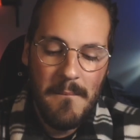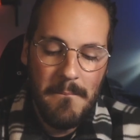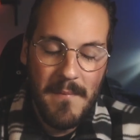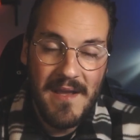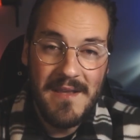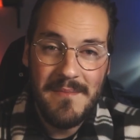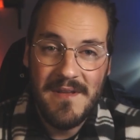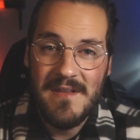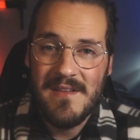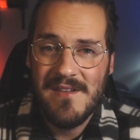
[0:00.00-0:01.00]

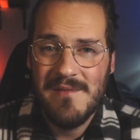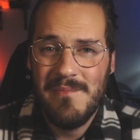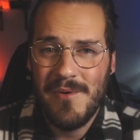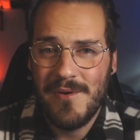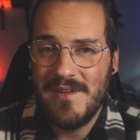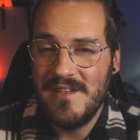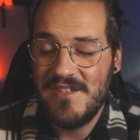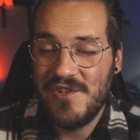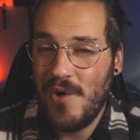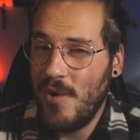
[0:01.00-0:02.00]
maybe your board
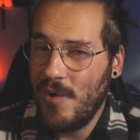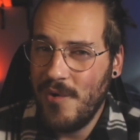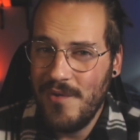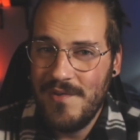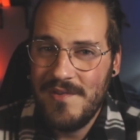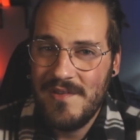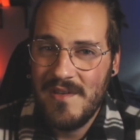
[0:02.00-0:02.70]
is old,